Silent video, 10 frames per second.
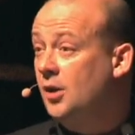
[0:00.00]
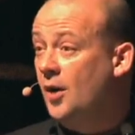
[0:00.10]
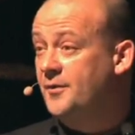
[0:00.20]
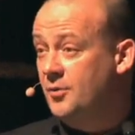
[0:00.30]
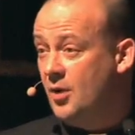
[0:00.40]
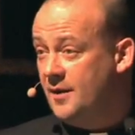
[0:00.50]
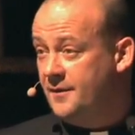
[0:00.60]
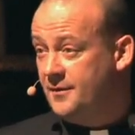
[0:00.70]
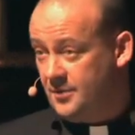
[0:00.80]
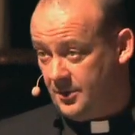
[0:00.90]
After
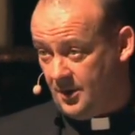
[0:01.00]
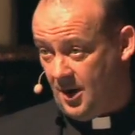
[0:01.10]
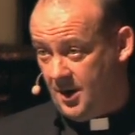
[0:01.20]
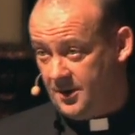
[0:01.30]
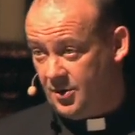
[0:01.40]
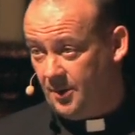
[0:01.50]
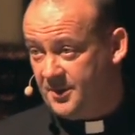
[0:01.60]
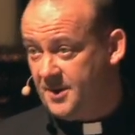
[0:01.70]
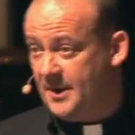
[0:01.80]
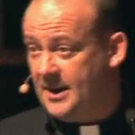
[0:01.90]
I've
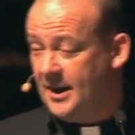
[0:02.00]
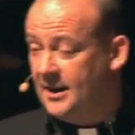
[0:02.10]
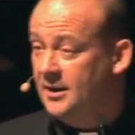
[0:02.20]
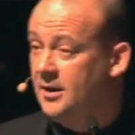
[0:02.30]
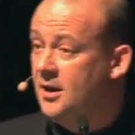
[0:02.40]
stopped speaking,